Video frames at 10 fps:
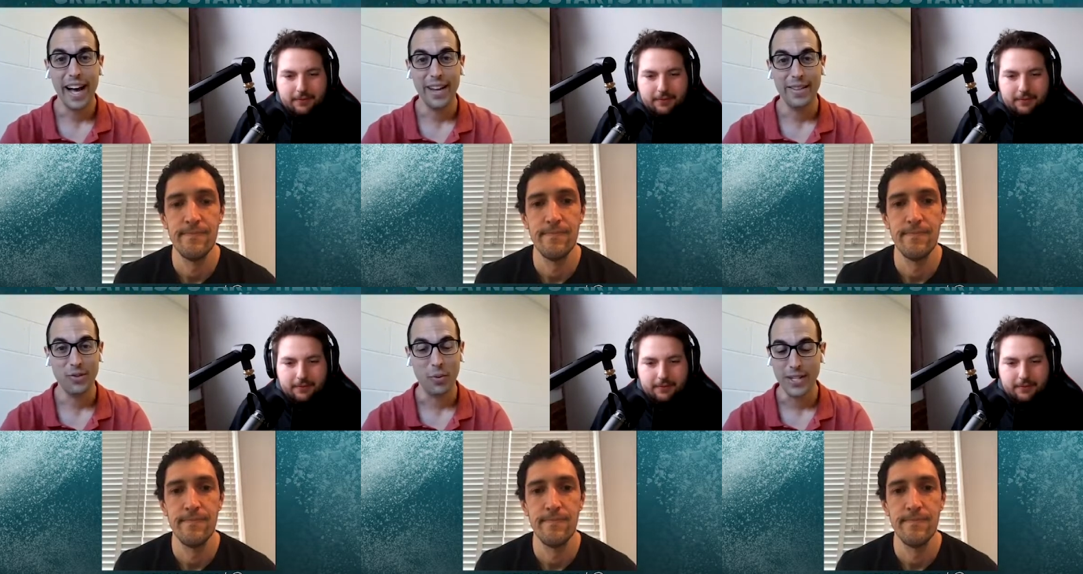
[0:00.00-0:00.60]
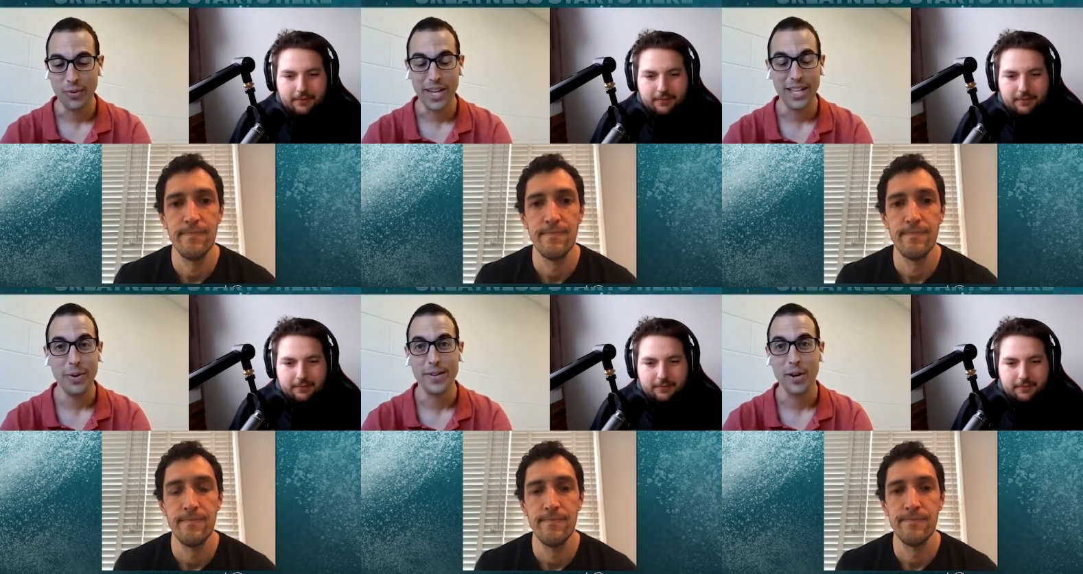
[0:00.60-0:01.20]
Speaker 1: in 2020
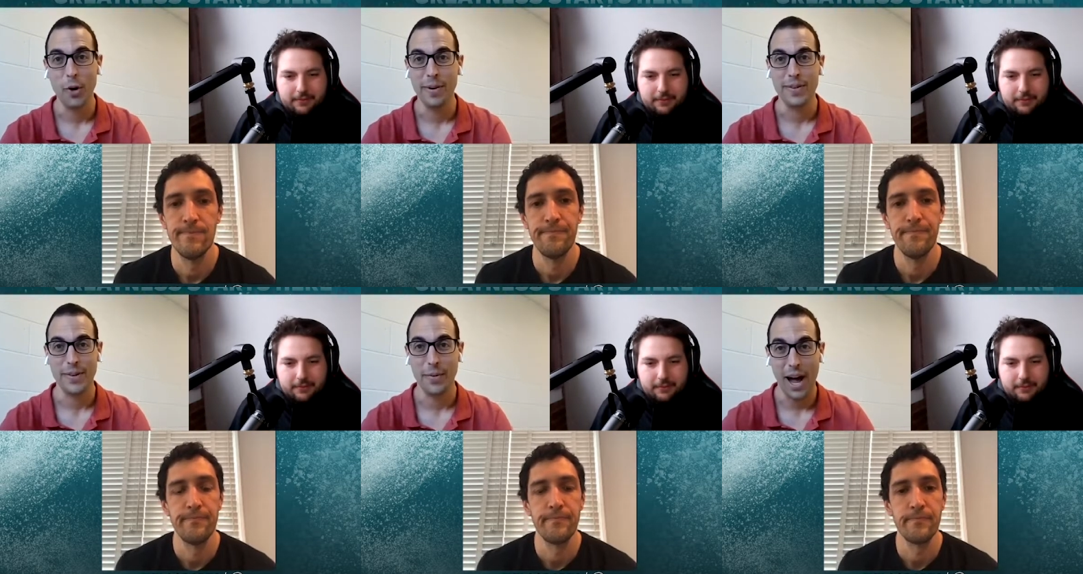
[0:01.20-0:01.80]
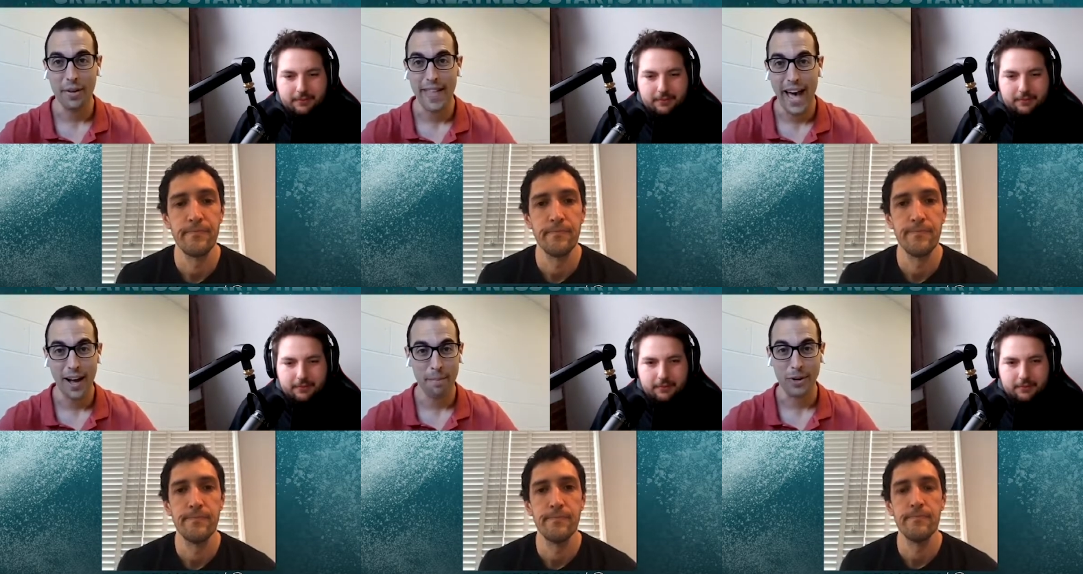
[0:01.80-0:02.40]
U.S. Open. So how did that
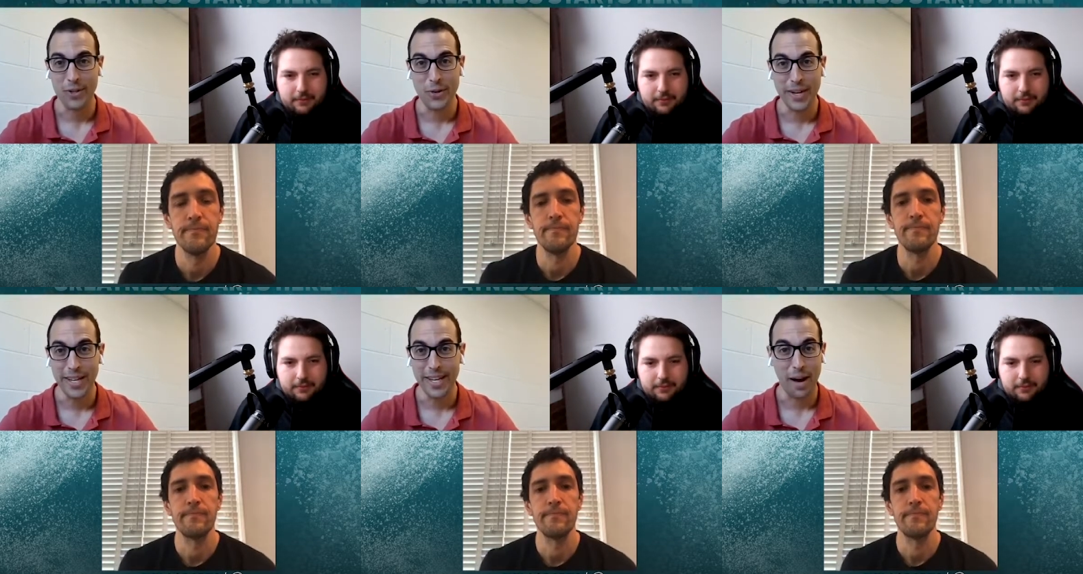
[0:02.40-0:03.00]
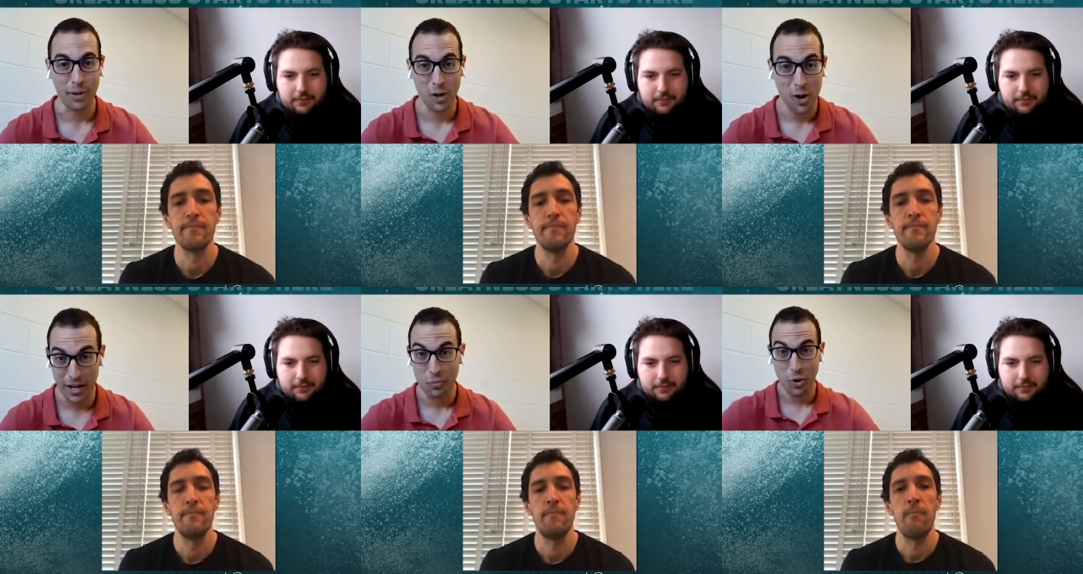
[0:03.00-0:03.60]
opportunity come along,
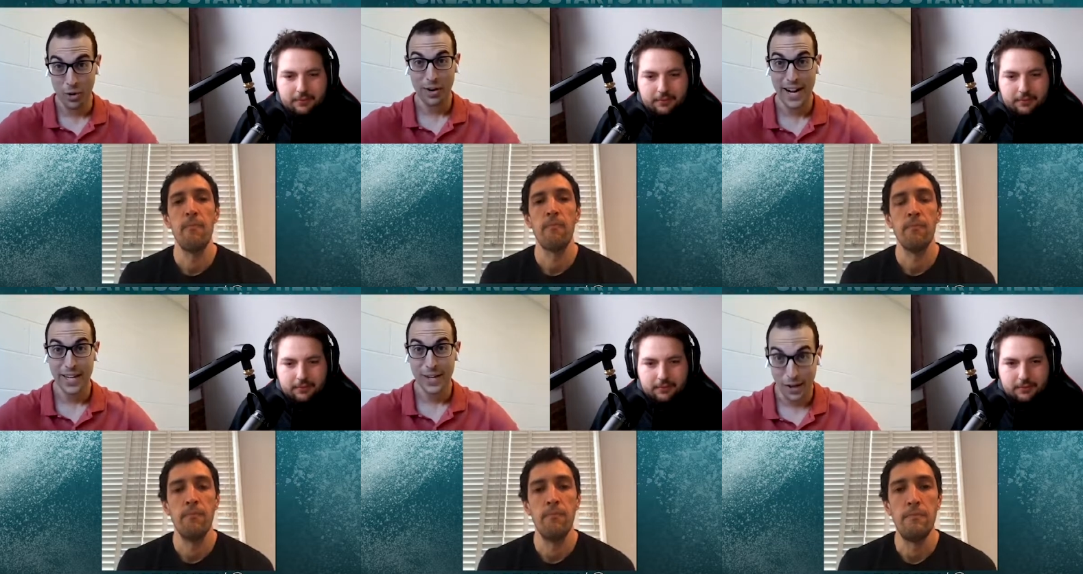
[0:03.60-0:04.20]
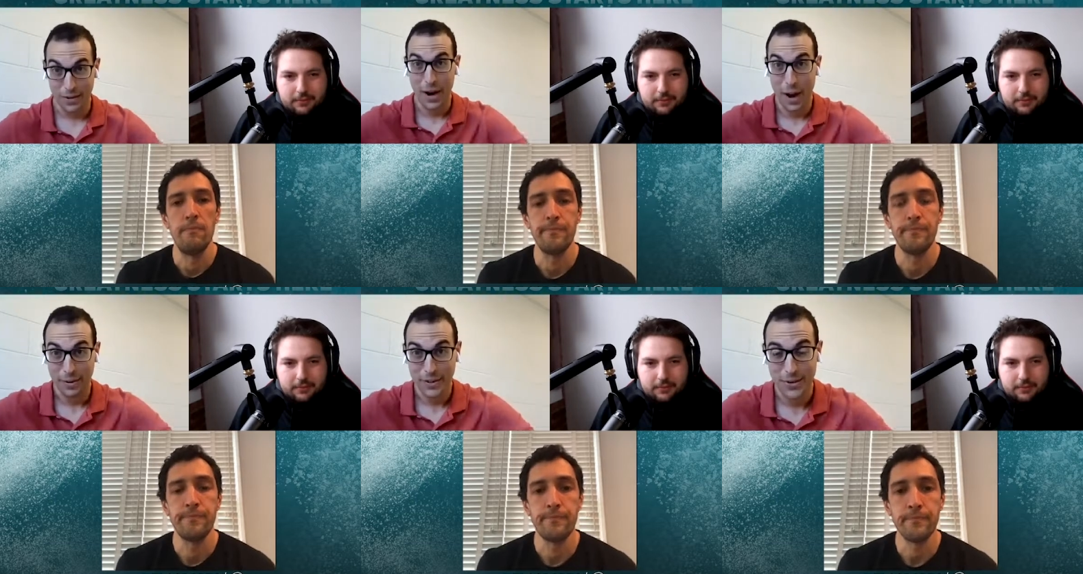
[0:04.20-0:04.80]
and were there any other
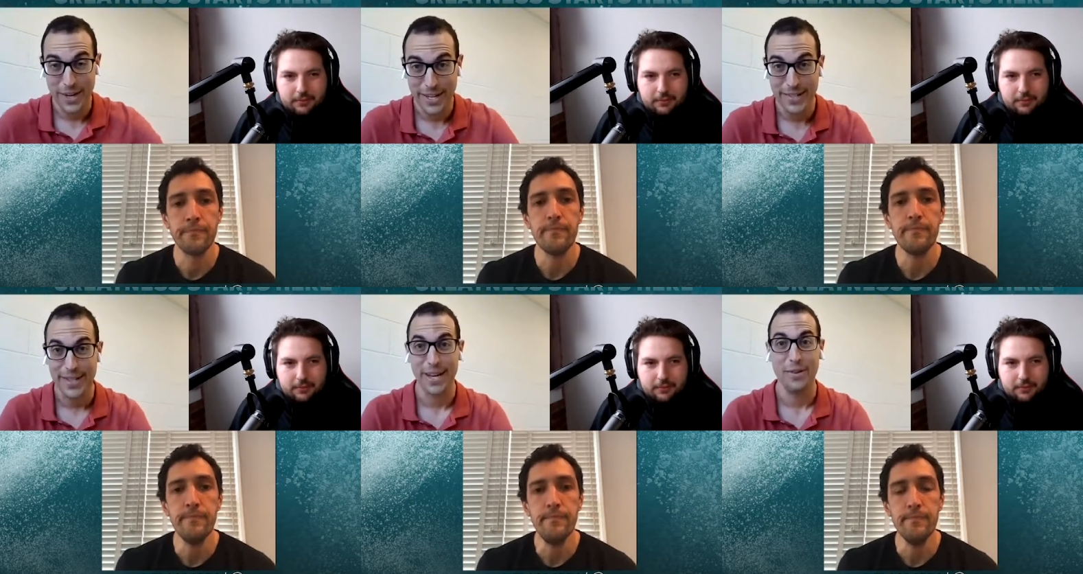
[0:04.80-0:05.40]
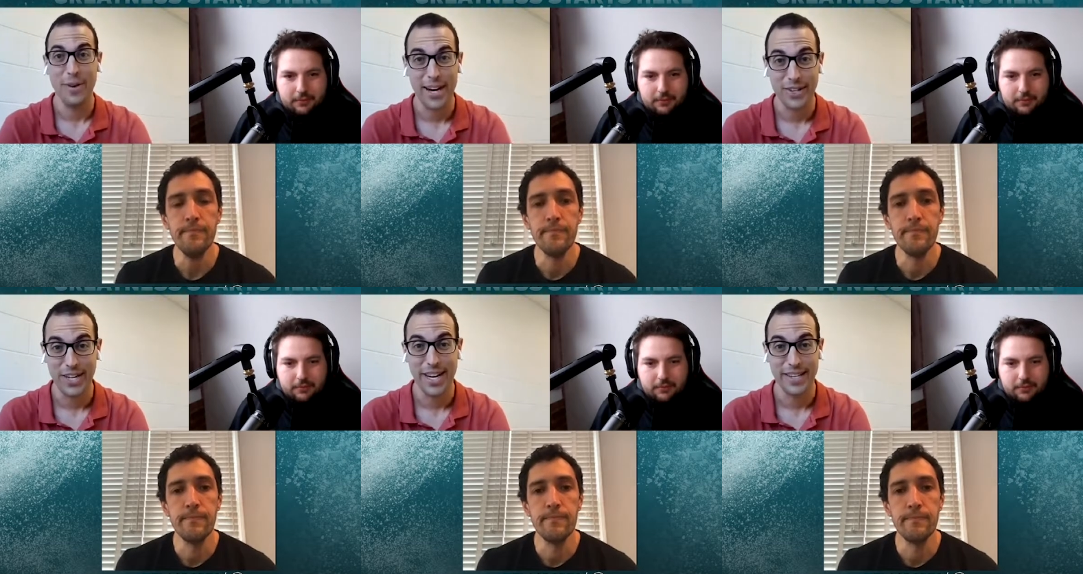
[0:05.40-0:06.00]
opportunities that you had a
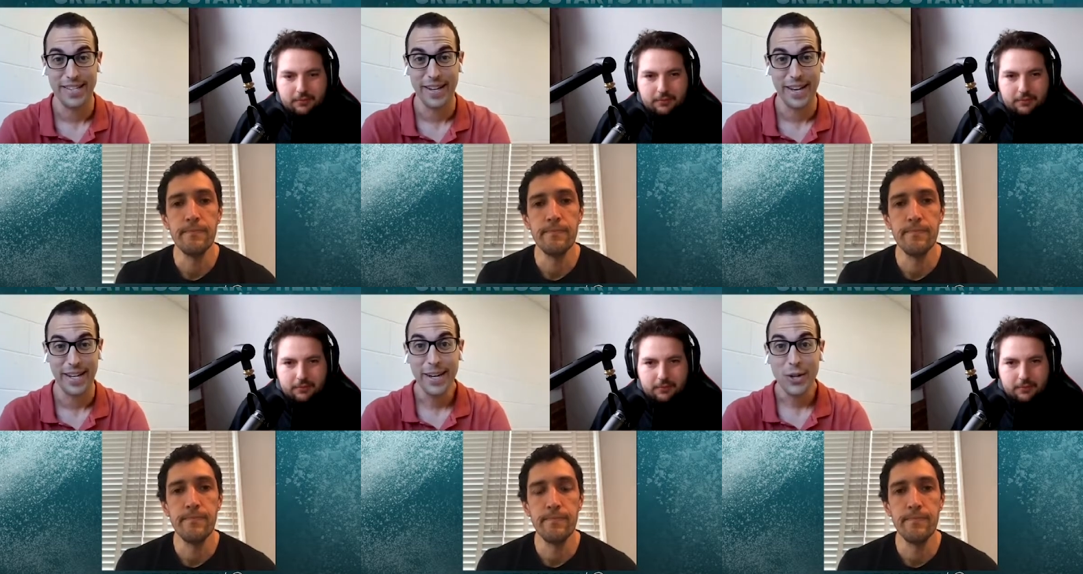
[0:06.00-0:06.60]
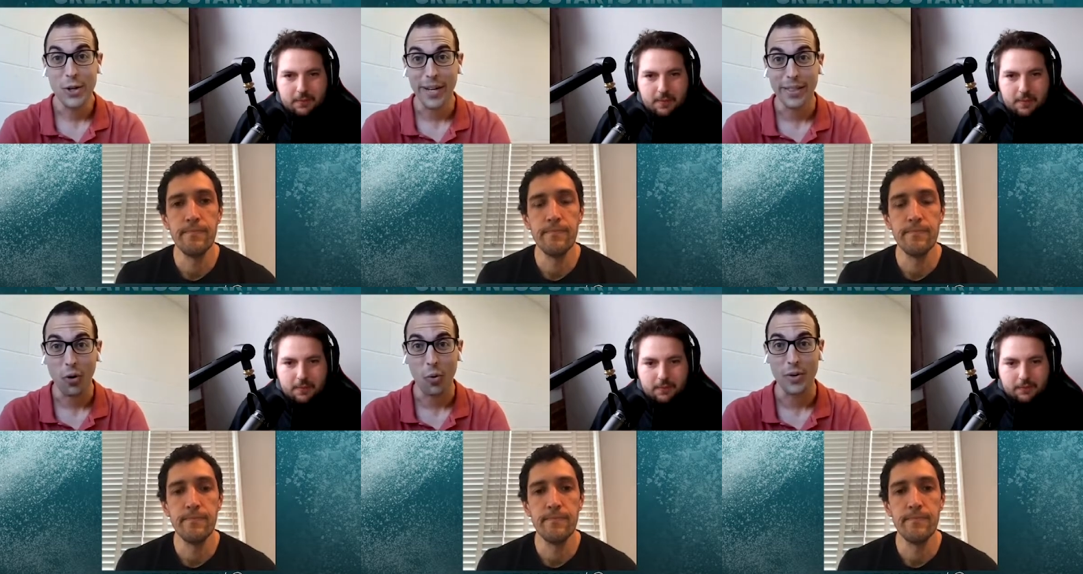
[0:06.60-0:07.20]
chance during the
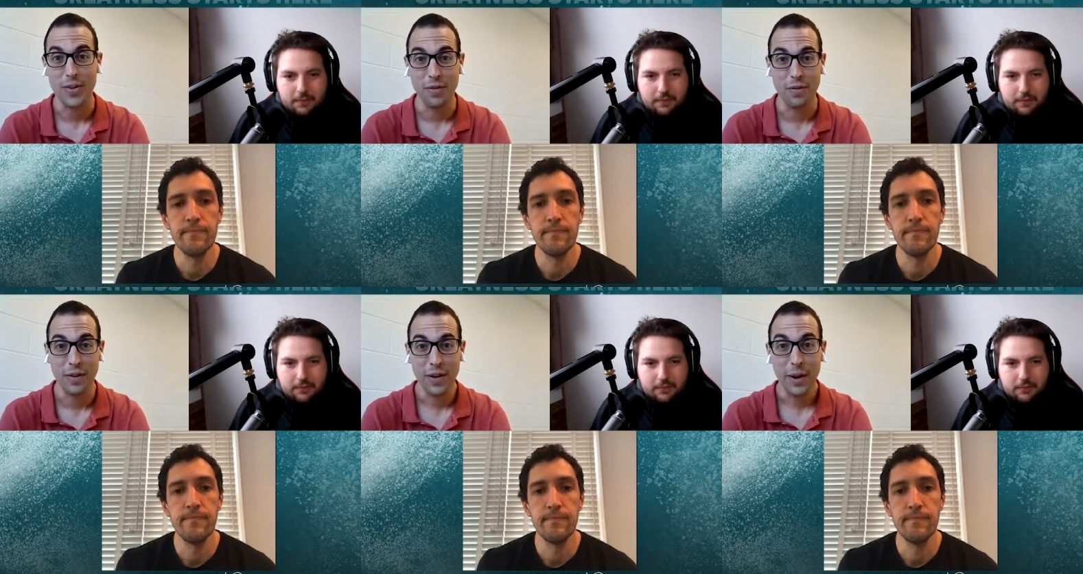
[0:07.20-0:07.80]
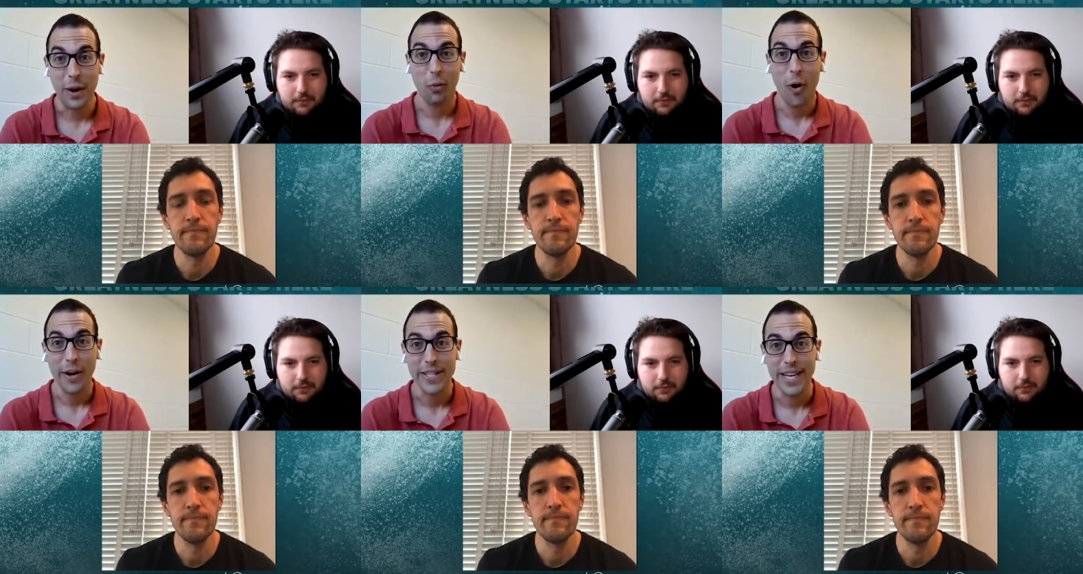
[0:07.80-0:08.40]
course of a
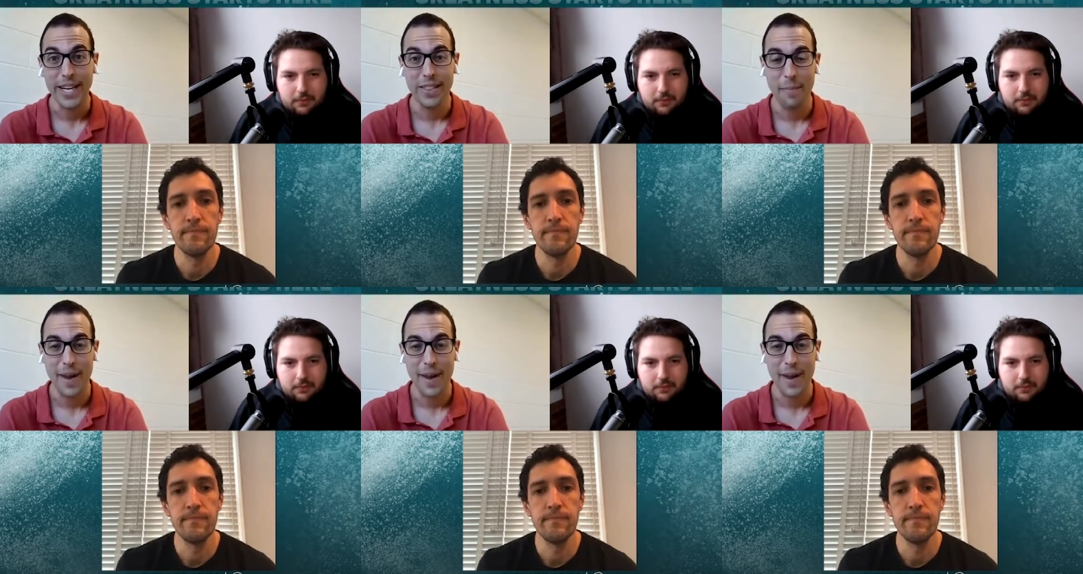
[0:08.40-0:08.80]
quarantine and the